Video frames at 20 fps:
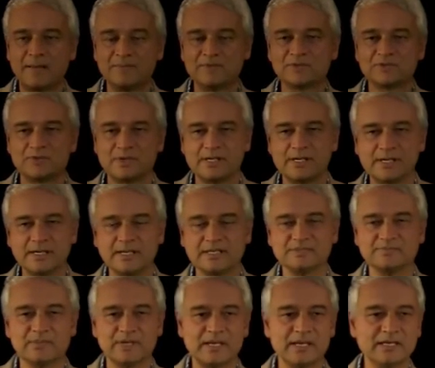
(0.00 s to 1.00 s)
Chemistry
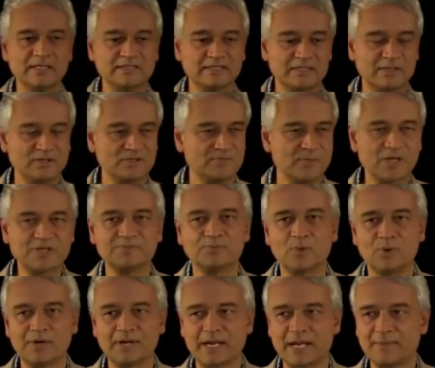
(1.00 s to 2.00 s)
there's
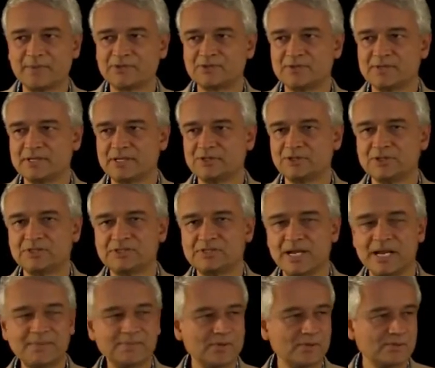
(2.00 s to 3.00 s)
much more to chemistry than
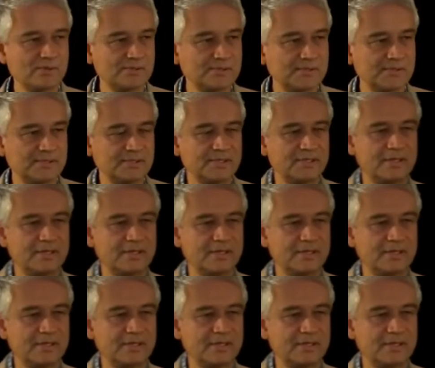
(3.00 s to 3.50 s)
just dipoles,